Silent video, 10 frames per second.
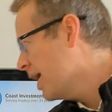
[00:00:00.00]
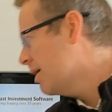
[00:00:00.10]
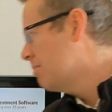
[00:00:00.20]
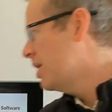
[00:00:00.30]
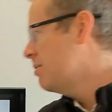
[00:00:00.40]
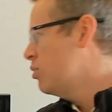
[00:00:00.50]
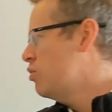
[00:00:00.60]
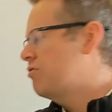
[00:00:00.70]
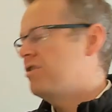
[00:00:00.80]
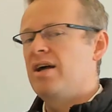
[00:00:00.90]
B
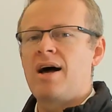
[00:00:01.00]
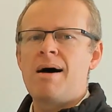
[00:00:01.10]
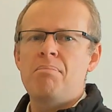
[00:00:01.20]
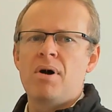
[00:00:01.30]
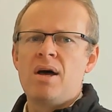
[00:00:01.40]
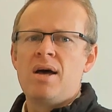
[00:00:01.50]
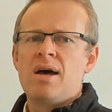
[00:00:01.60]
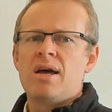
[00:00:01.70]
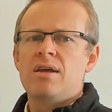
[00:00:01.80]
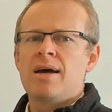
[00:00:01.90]
moved up,
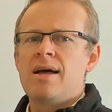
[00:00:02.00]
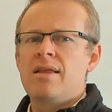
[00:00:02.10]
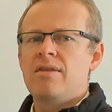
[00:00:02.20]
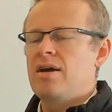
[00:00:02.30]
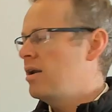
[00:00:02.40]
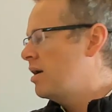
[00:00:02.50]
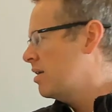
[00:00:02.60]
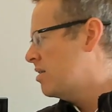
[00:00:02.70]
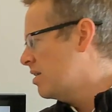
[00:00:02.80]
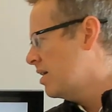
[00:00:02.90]
and then
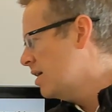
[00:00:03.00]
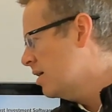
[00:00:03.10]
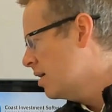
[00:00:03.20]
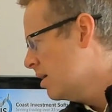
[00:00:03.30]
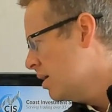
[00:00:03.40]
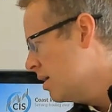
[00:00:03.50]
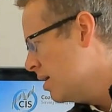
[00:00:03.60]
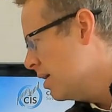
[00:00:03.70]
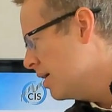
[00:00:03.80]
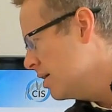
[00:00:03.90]
3
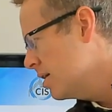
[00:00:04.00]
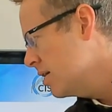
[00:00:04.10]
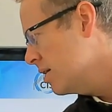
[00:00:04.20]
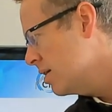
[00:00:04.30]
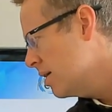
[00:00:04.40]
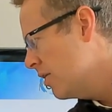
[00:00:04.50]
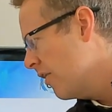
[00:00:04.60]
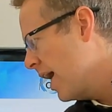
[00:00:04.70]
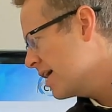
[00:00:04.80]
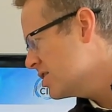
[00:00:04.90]

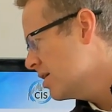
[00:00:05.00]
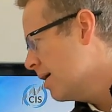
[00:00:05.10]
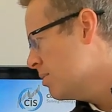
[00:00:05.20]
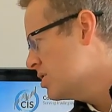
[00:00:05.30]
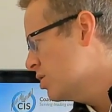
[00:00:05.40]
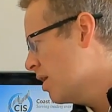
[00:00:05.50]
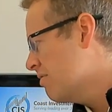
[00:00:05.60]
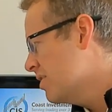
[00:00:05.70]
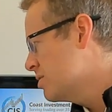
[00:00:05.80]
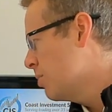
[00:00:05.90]
reaction numbers. You have
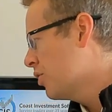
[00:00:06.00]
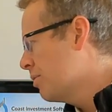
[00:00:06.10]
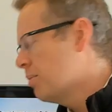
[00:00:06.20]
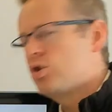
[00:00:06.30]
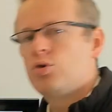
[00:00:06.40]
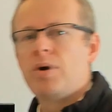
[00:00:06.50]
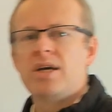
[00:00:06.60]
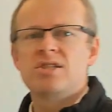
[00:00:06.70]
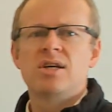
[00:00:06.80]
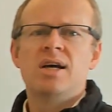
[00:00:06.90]
these multiple
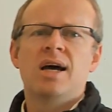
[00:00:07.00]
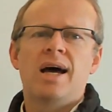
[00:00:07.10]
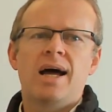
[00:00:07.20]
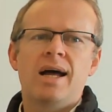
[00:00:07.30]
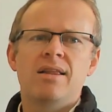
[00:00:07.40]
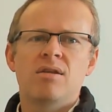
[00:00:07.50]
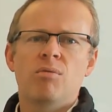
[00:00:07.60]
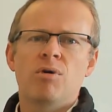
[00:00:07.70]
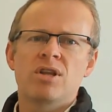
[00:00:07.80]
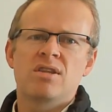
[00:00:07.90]
swings, and
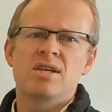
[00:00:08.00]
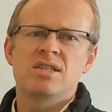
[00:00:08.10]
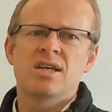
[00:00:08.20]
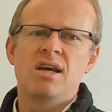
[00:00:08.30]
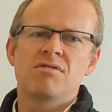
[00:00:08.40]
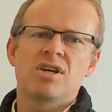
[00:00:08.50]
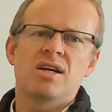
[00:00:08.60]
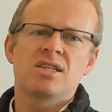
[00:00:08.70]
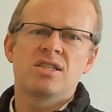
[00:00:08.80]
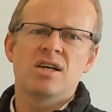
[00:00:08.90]
what this gives
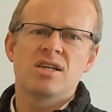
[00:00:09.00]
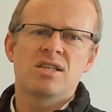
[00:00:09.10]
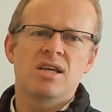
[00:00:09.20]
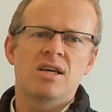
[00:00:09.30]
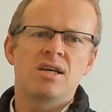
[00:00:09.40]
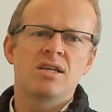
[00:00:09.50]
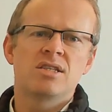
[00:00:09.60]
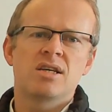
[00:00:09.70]
us just is